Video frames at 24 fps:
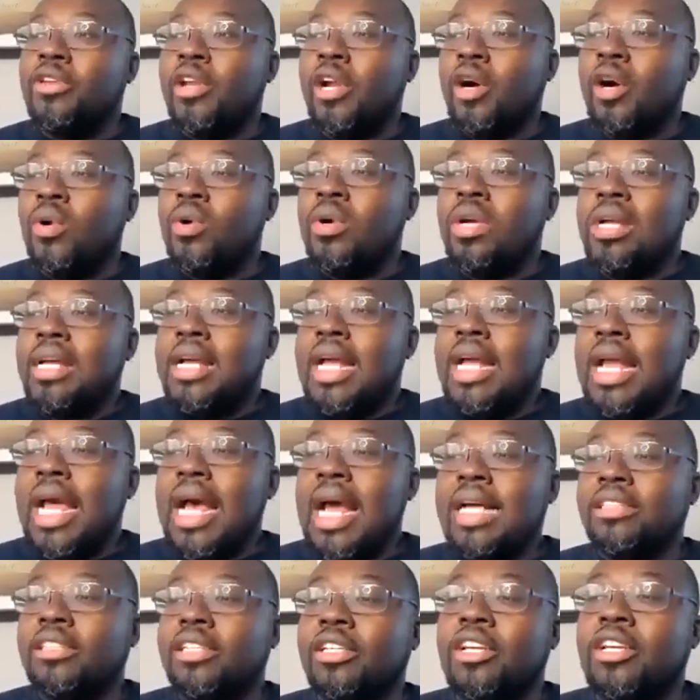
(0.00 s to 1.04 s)
you know
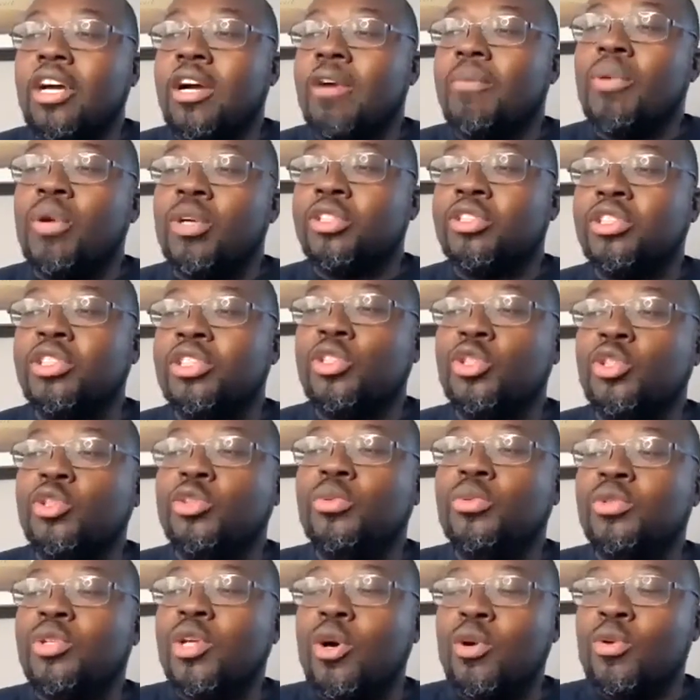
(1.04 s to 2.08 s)
as a young
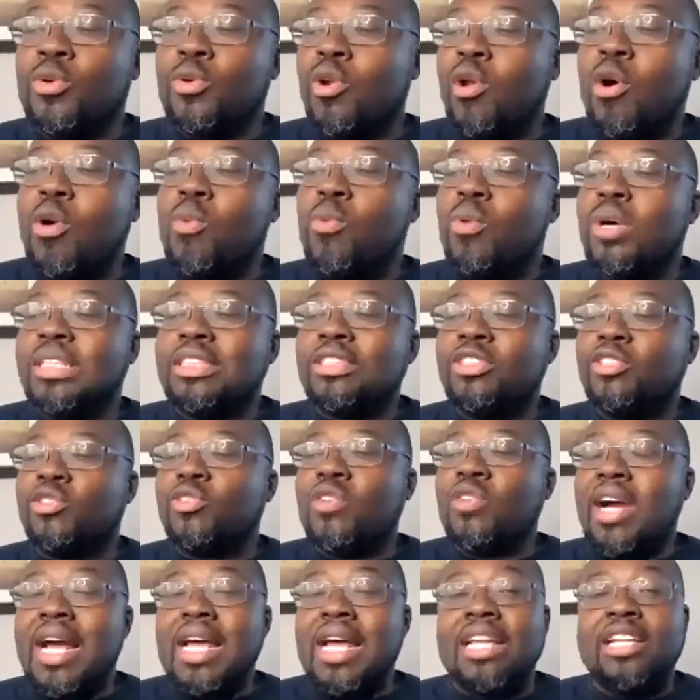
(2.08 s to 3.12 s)
person you don't know
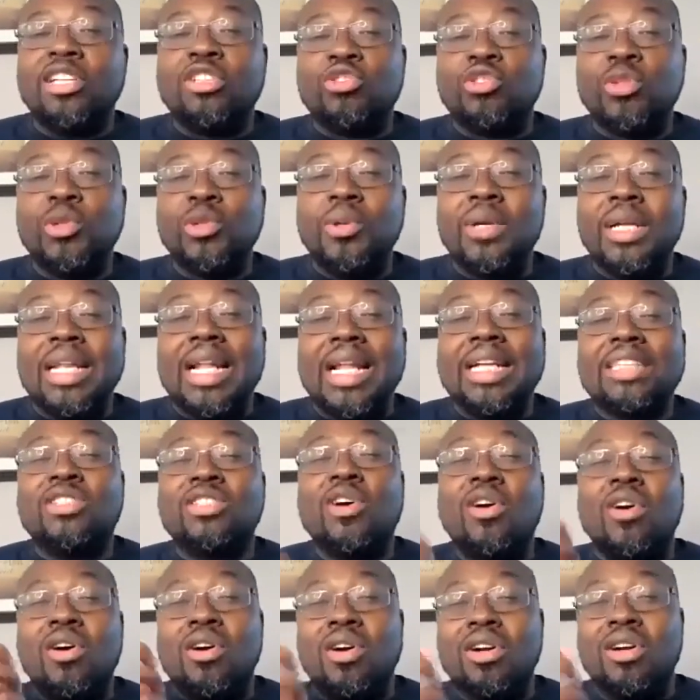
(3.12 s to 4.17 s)
what's tried and true, and
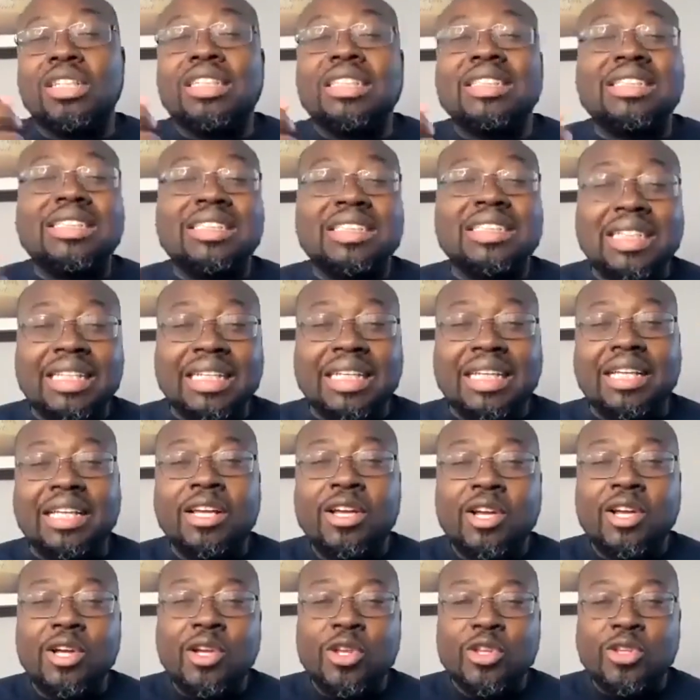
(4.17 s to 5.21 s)
that's hard to
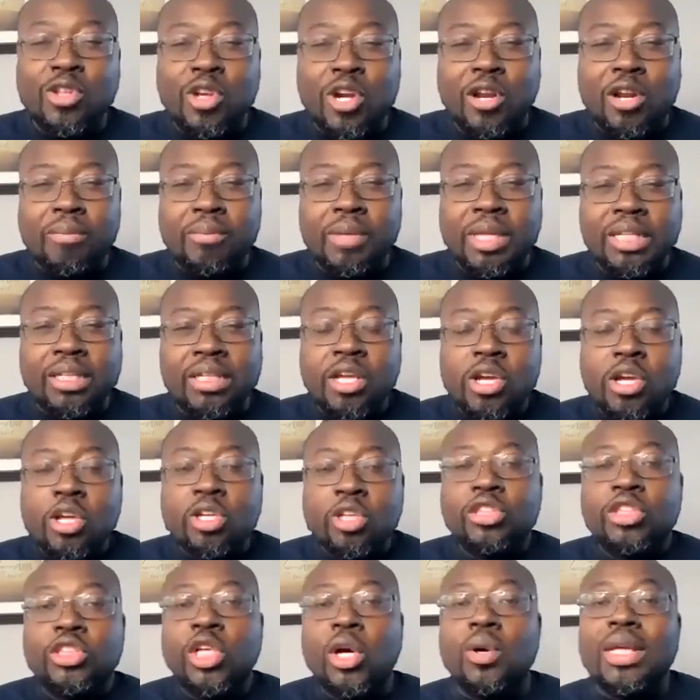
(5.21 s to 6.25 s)
see. You know what I
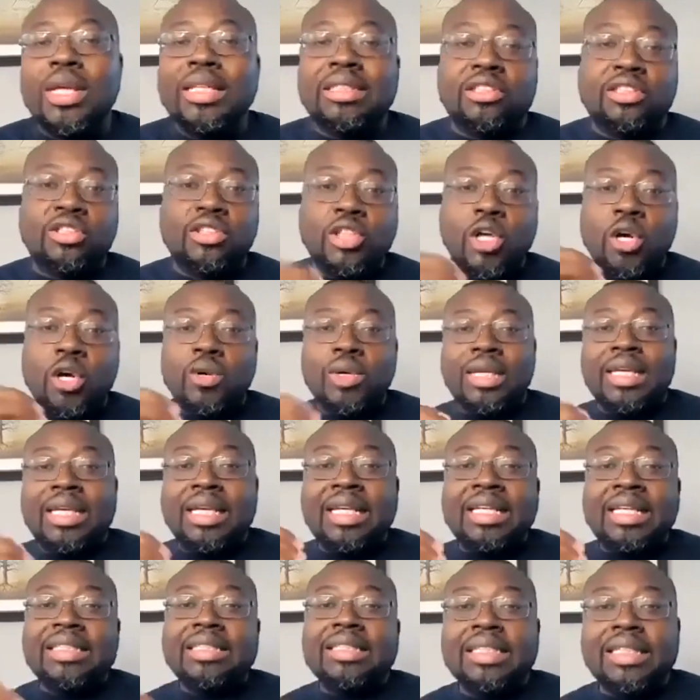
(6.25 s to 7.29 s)
mean? So it's
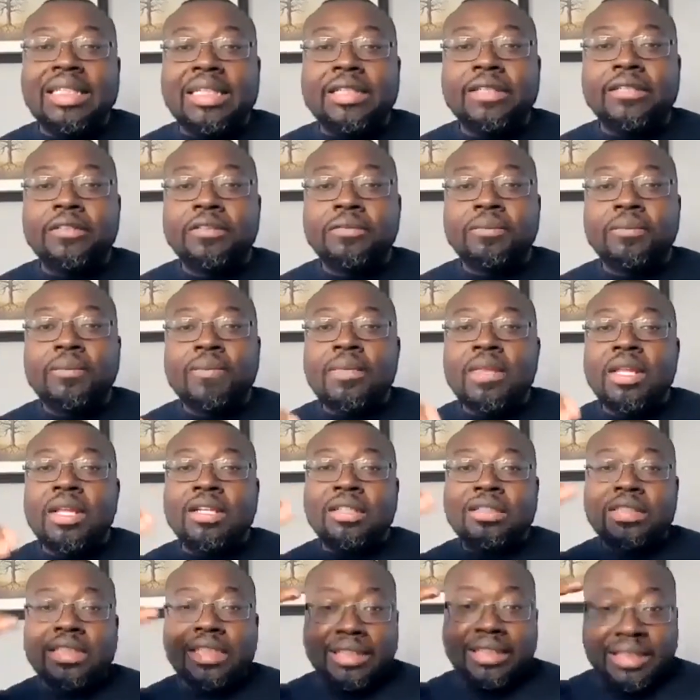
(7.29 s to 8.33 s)
so easy
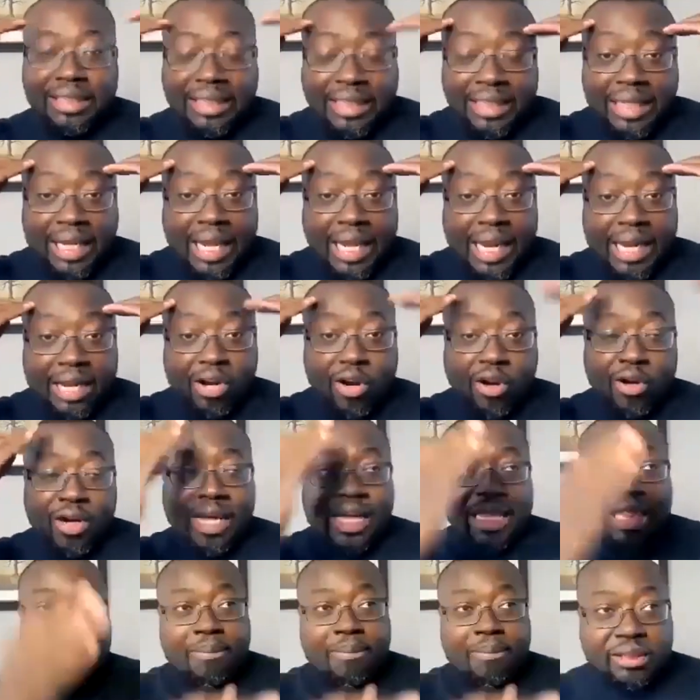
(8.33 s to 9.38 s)
to see
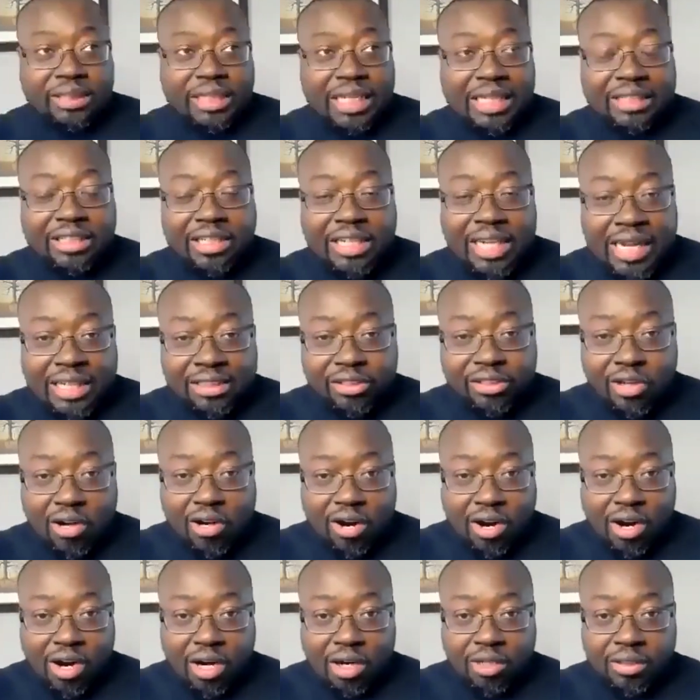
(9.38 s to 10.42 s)
like, okay, that person has a
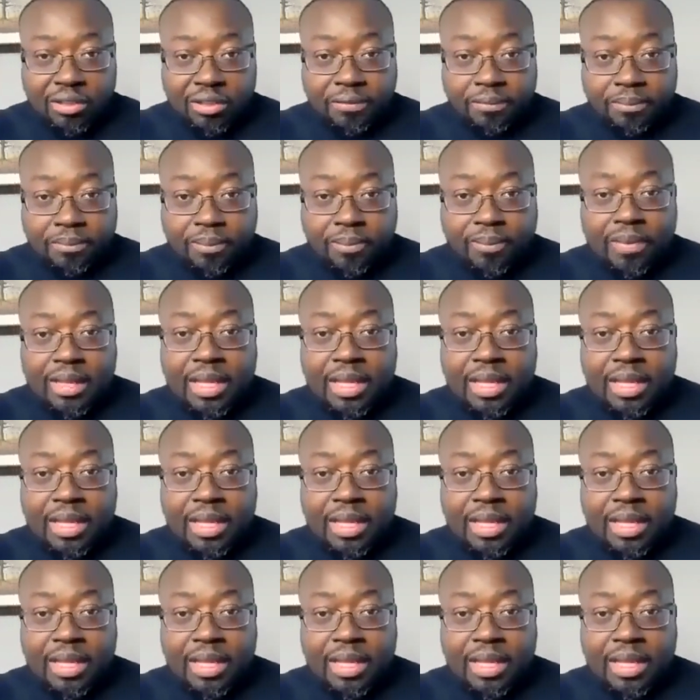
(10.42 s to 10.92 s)
nice car.